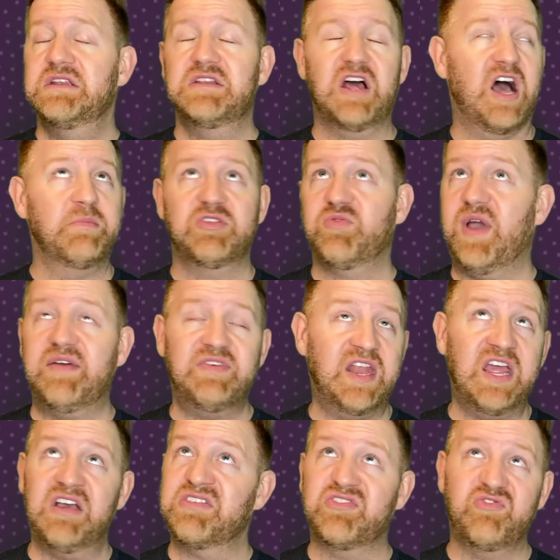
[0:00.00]
Thomas
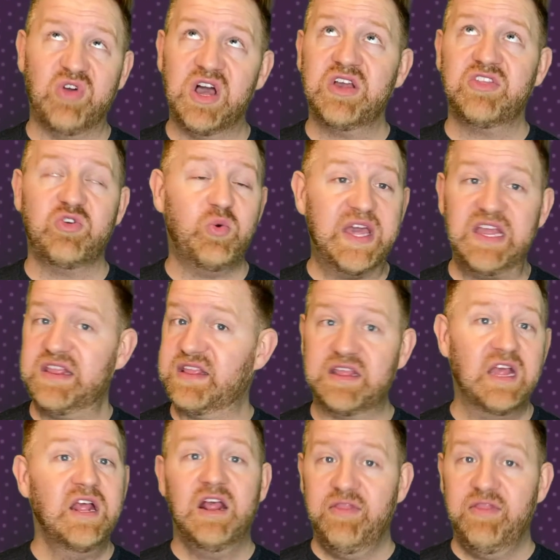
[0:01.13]
Ravenel's drunk tweets.